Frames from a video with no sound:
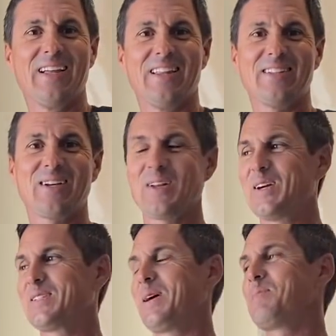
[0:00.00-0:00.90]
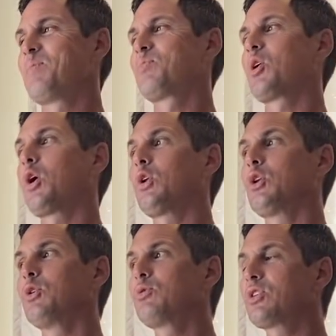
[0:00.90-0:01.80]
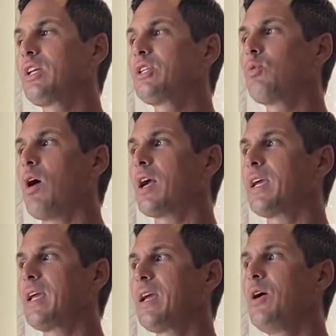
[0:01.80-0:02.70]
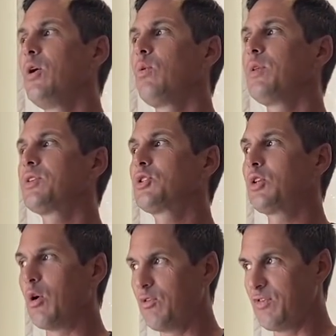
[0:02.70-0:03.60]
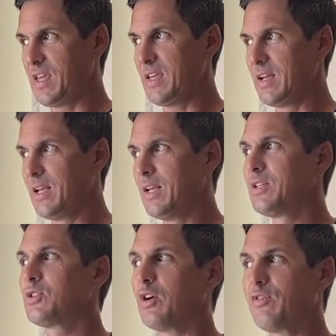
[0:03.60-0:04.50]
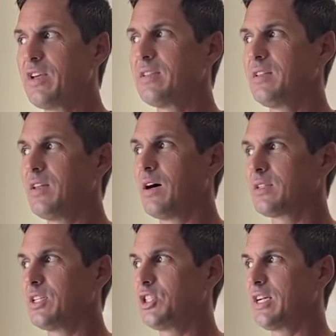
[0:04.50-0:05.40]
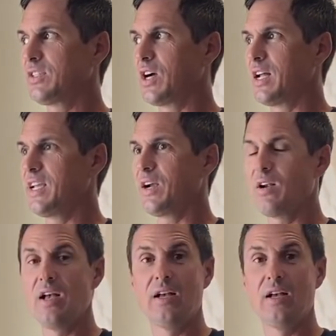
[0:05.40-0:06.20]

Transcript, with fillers: That took a long time. Loose leash walking with Sophie. Sophie is a dog that just got here